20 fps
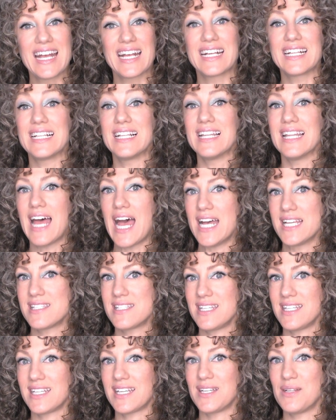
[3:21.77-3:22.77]

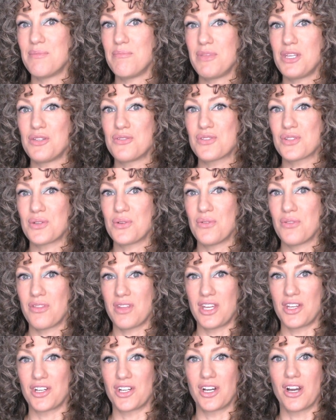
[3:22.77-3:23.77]
Classic musical
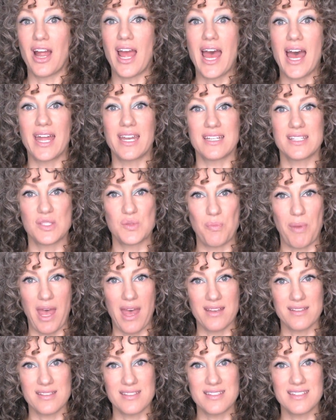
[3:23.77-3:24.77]
theater at its
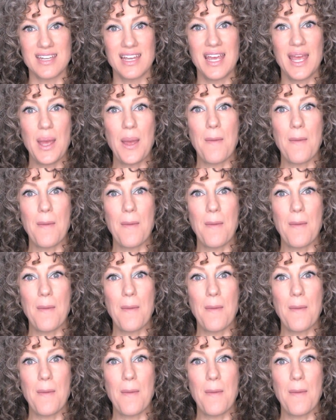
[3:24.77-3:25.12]
best.